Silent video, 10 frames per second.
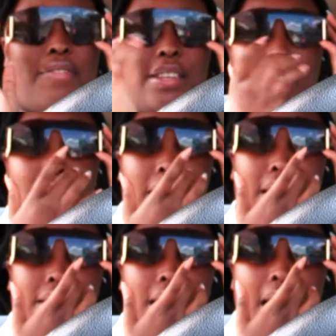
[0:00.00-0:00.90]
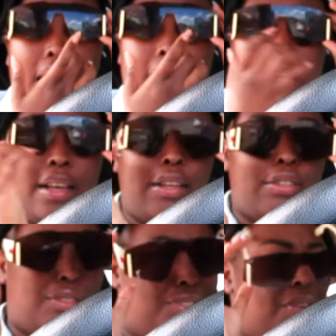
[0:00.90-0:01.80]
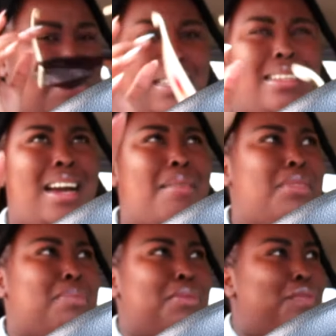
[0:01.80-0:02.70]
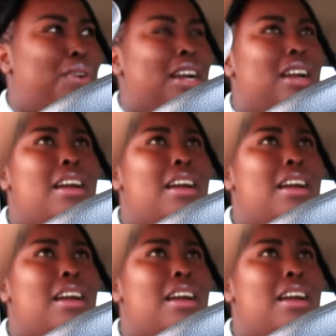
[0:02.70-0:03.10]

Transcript: done it like so many times before.